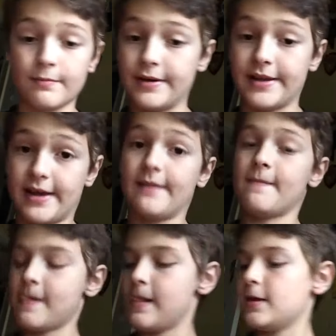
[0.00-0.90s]
But yeah.
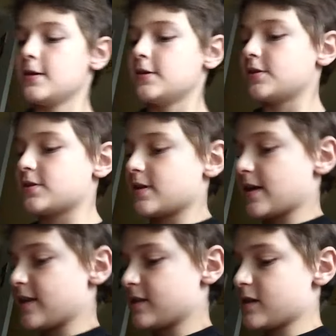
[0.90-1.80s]

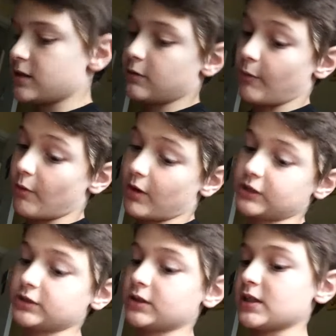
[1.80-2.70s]
And then we
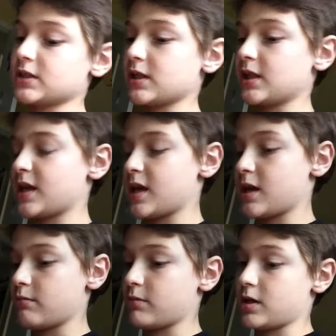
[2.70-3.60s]
watched the rest of the
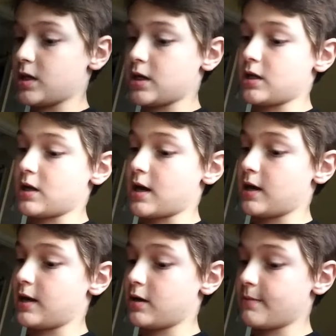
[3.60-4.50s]
game. And at
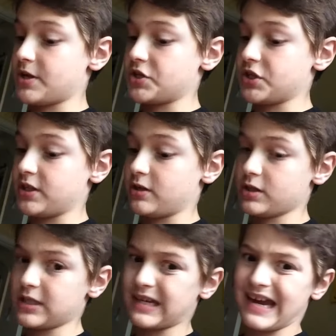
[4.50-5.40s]
intermission, there
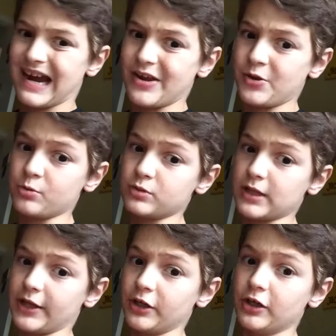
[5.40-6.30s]
was a guy who was
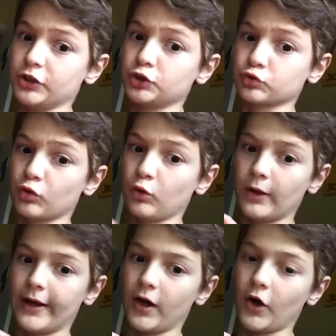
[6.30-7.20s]
like
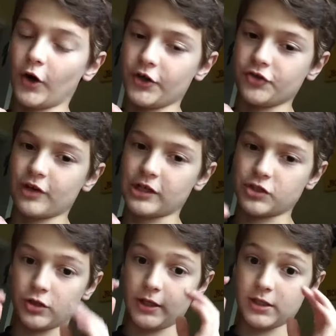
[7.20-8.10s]
drooling on a
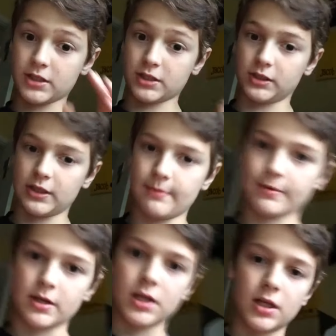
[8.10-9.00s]
stretcher, like asleep
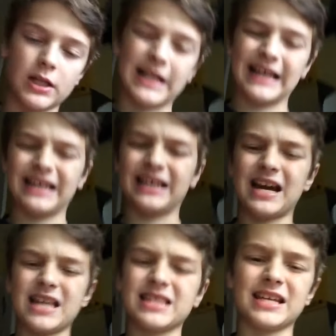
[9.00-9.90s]
like
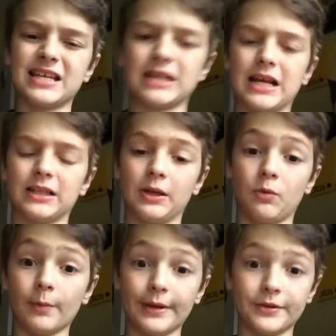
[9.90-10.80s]
I think he had like
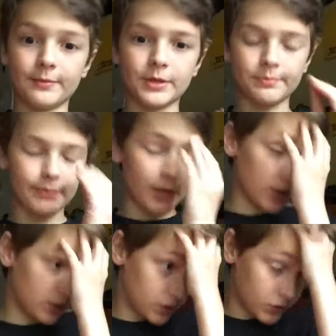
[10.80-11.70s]
way too much beer.
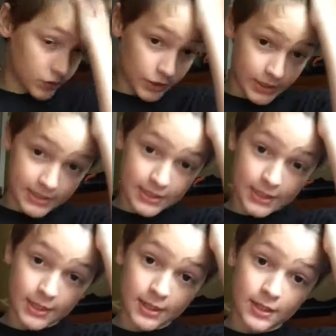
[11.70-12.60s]
It's crazy.